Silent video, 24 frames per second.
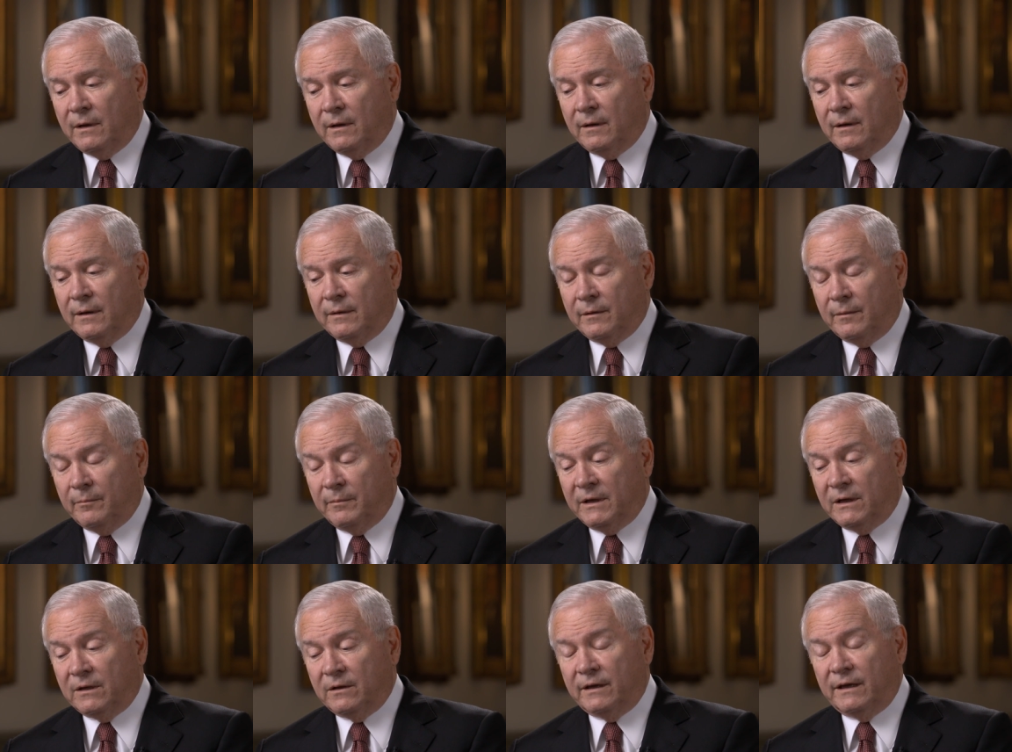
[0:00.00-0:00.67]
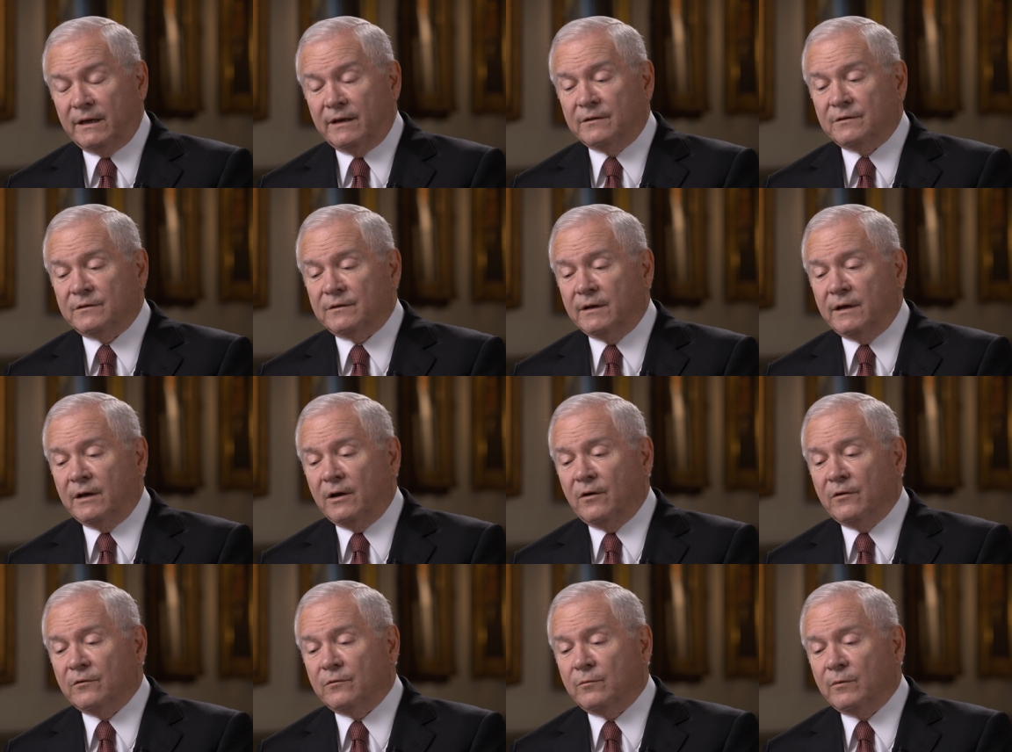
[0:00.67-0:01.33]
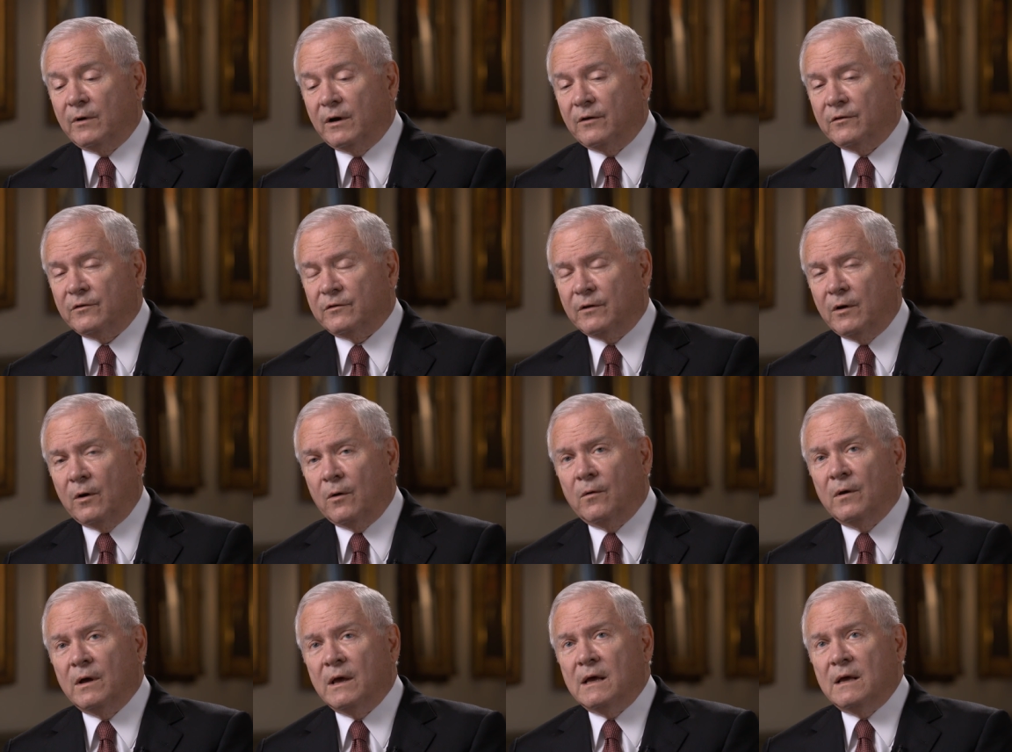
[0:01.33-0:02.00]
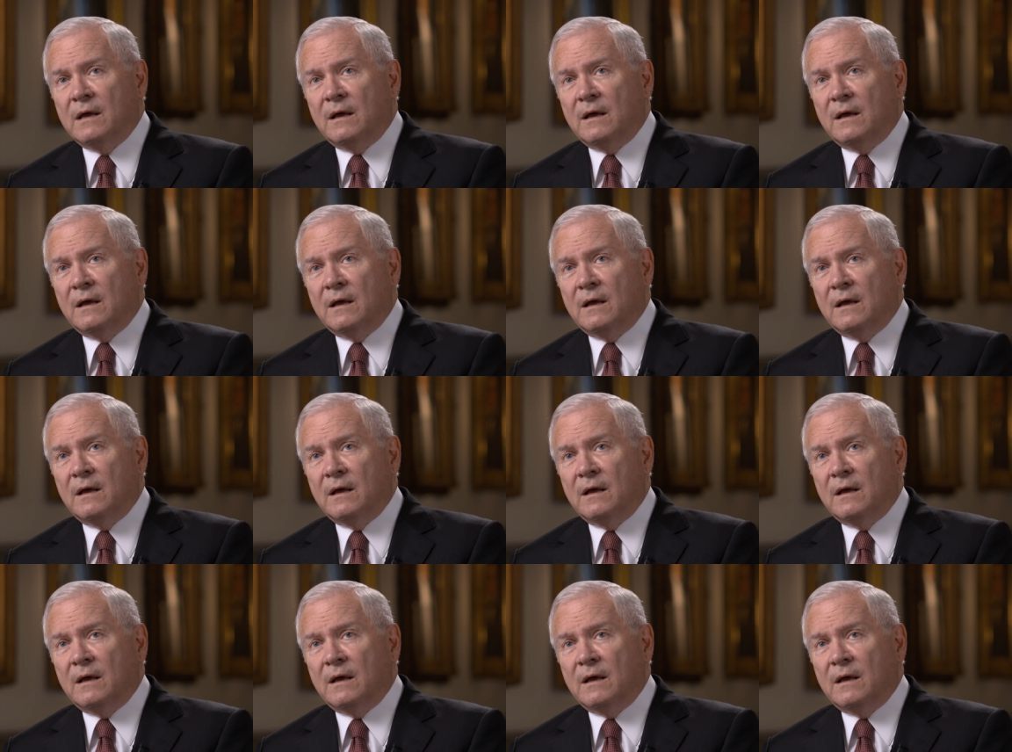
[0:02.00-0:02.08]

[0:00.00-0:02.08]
uh, the Middle East and elsewhere. So,